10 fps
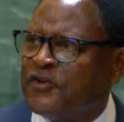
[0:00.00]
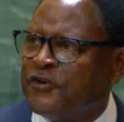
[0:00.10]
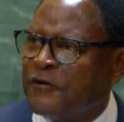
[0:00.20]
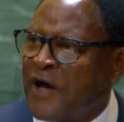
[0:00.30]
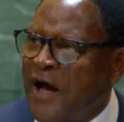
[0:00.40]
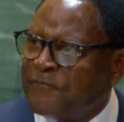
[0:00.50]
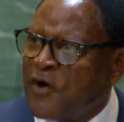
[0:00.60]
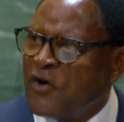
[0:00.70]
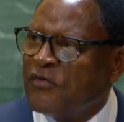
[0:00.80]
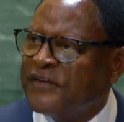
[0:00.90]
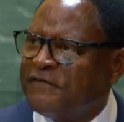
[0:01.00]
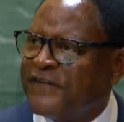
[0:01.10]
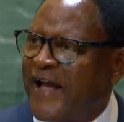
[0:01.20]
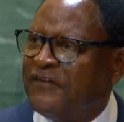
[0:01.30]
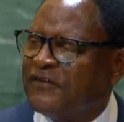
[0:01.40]
to uphold the
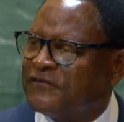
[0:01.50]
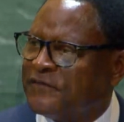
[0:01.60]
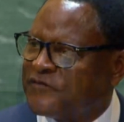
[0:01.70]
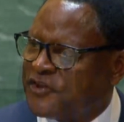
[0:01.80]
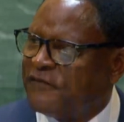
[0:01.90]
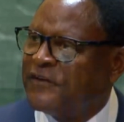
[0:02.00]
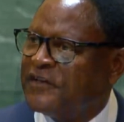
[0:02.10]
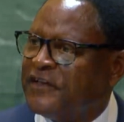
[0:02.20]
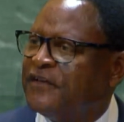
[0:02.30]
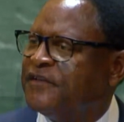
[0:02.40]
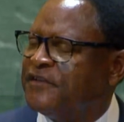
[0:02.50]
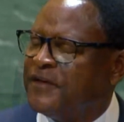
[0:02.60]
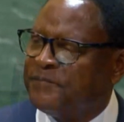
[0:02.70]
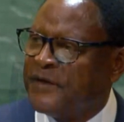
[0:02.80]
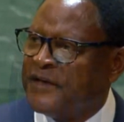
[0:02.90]
values of servant
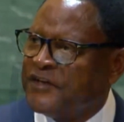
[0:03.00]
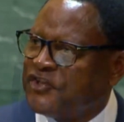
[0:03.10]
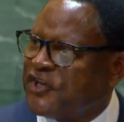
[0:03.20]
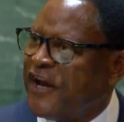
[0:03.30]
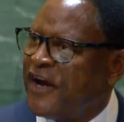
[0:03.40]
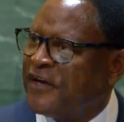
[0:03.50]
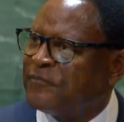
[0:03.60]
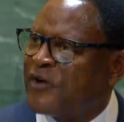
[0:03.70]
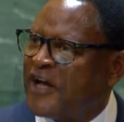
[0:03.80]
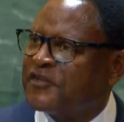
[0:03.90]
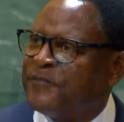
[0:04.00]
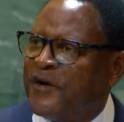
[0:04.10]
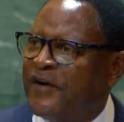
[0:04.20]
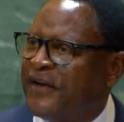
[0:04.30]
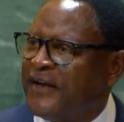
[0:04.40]
leadership, shared
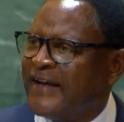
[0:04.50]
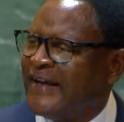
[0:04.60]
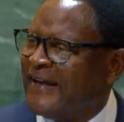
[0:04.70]
prosperity,